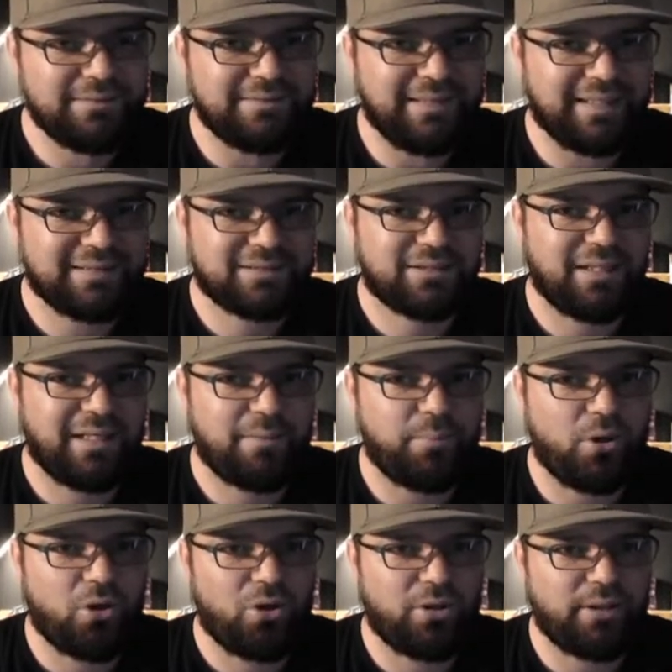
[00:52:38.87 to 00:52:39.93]
Desktop
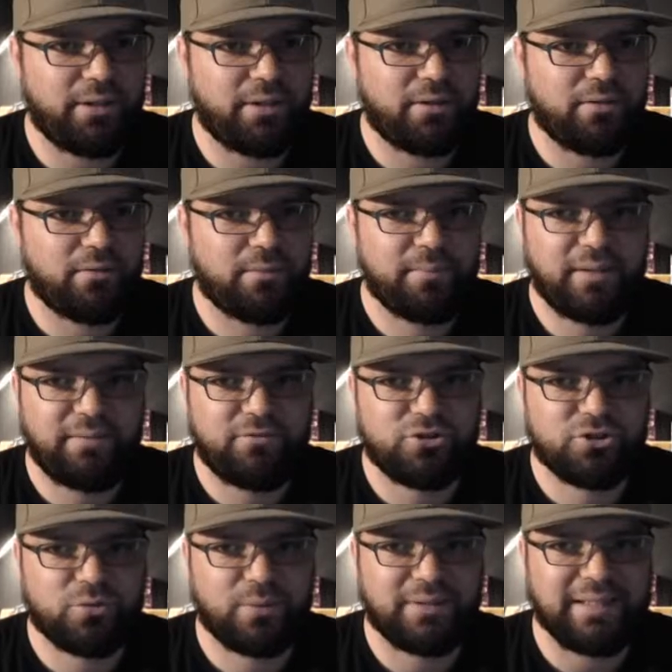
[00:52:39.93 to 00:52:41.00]
audio. I'm not even
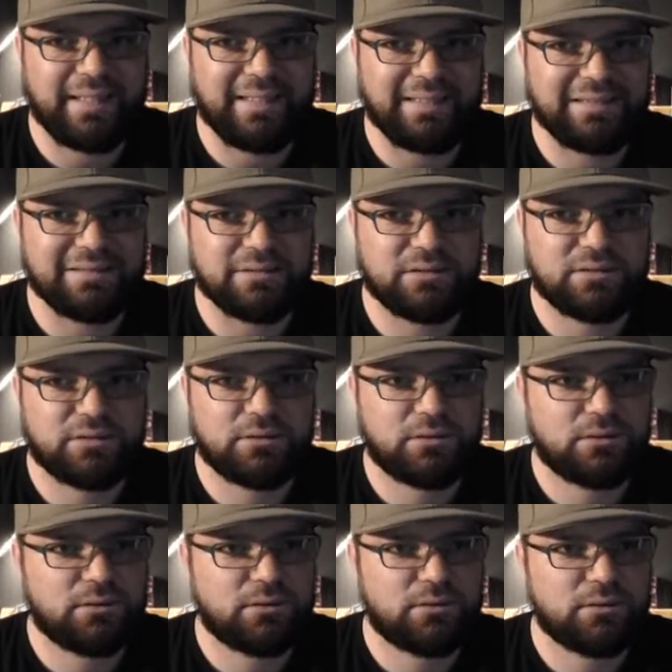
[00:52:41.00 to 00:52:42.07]
sure what that is.
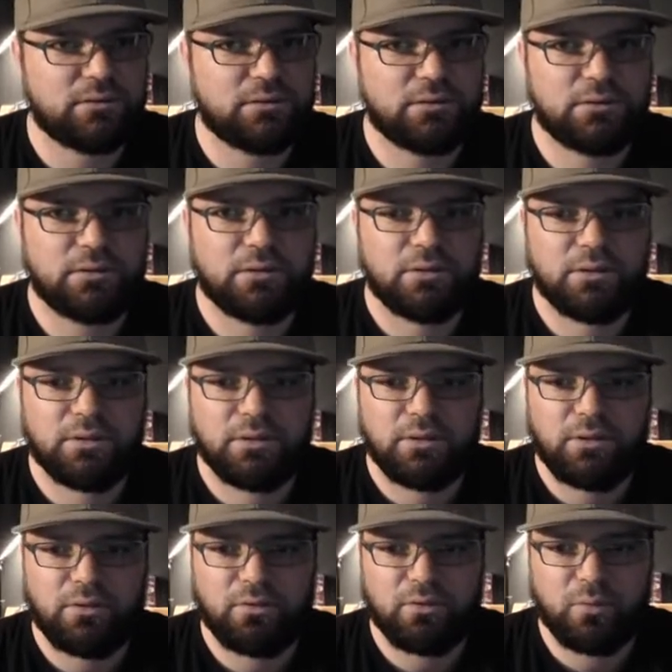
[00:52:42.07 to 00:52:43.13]

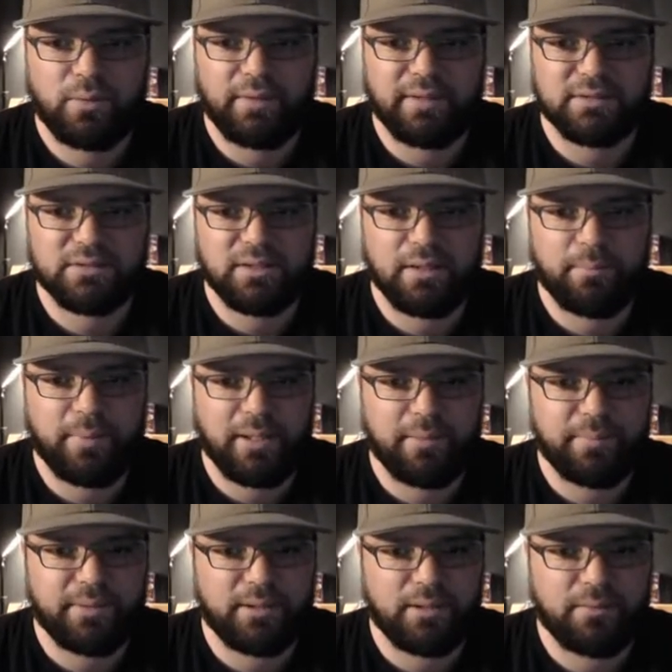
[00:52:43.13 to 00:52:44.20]
I don't know why that's not
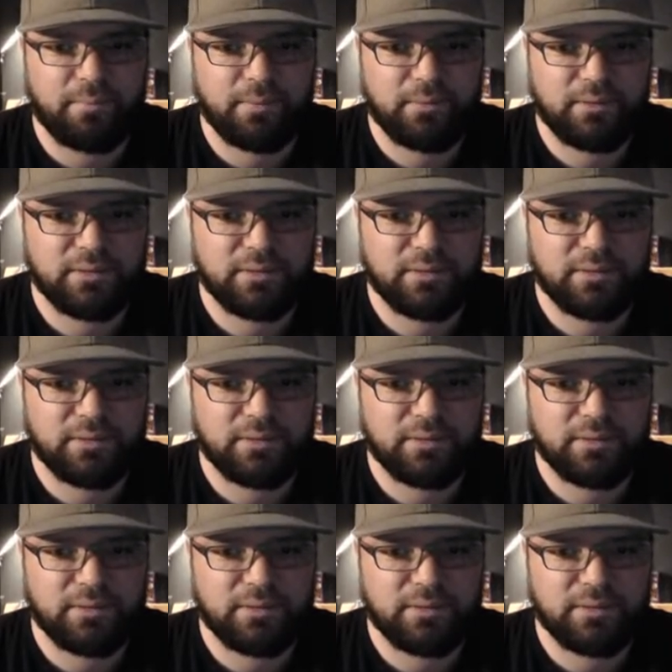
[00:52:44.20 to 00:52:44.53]
popping up.